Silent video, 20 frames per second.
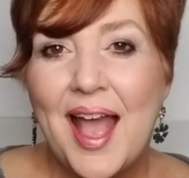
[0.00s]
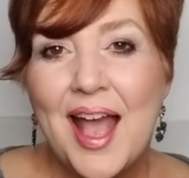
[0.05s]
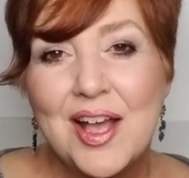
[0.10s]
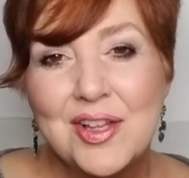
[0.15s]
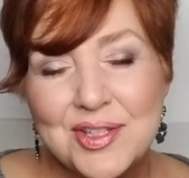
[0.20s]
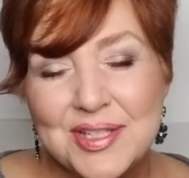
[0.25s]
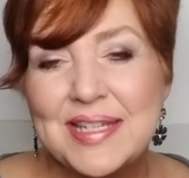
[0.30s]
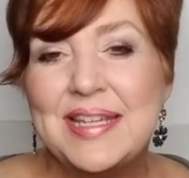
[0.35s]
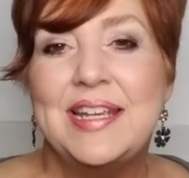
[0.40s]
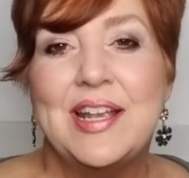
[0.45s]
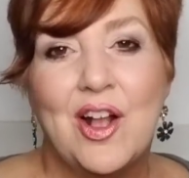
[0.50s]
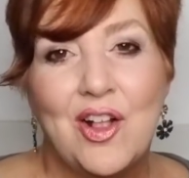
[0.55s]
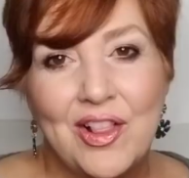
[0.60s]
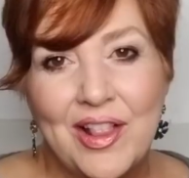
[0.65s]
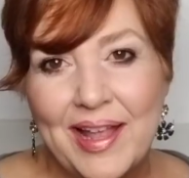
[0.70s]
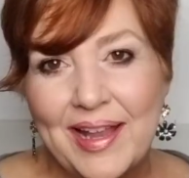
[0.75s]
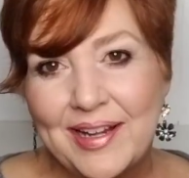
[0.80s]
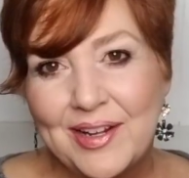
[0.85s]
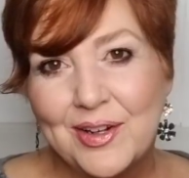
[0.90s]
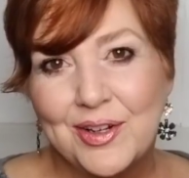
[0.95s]
I'll see y'all
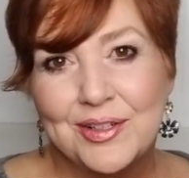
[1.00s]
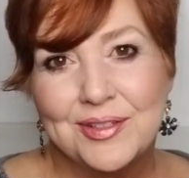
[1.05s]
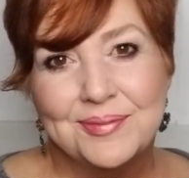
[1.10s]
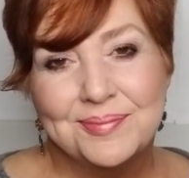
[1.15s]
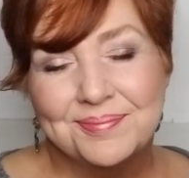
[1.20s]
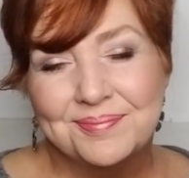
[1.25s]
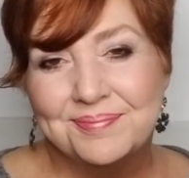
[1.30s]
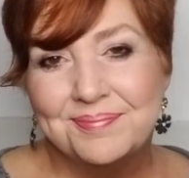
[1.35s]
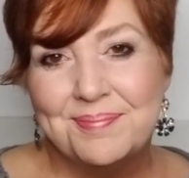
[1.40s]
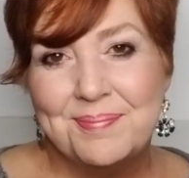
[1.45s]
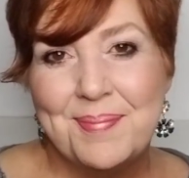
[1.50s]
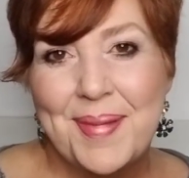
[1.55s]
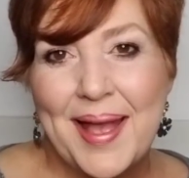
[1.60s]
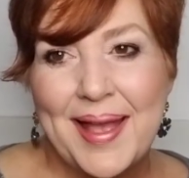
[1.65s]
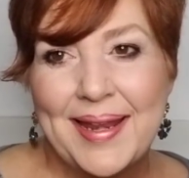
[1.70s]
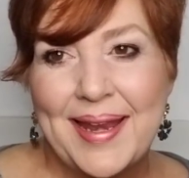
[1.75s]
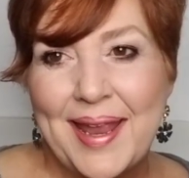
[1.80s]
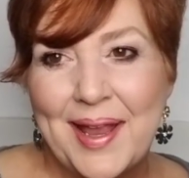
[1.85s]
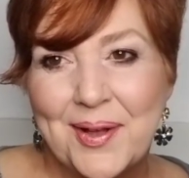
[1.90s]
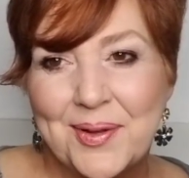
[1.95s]
later.
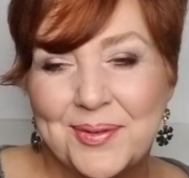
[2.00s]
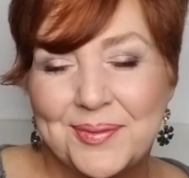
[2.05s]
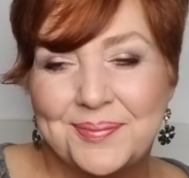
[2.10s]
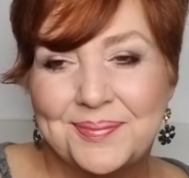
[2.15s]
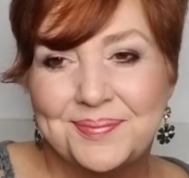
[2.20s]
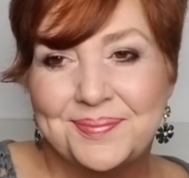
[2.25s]
Bye now.